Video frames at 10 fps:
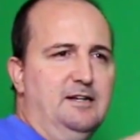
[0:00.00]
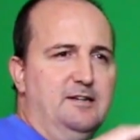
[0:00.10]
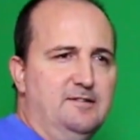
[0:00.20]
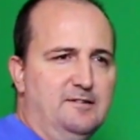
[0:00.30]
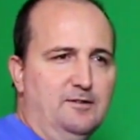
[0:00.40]

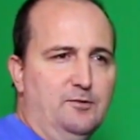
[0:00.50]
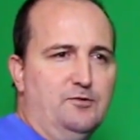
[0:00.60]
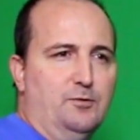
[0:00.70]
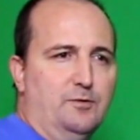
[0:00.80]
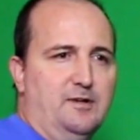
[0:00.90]
It's just a little
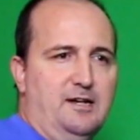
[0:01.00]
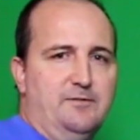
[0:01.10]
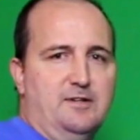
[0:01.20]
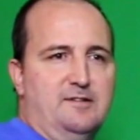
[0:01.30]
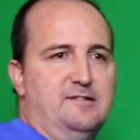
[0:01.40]
shorter. I
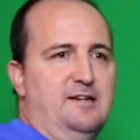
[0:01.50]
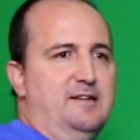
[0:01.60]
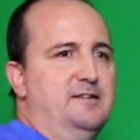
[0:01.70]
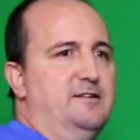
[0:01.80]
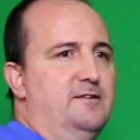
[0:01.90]
have it on a
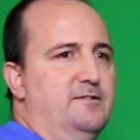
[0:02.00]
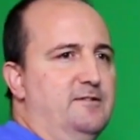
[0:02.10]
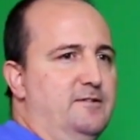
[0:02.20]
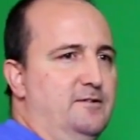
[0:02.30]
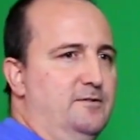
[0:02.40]
stand in
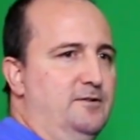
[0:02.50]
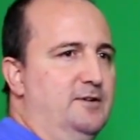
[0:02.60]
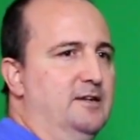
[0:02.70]
here so you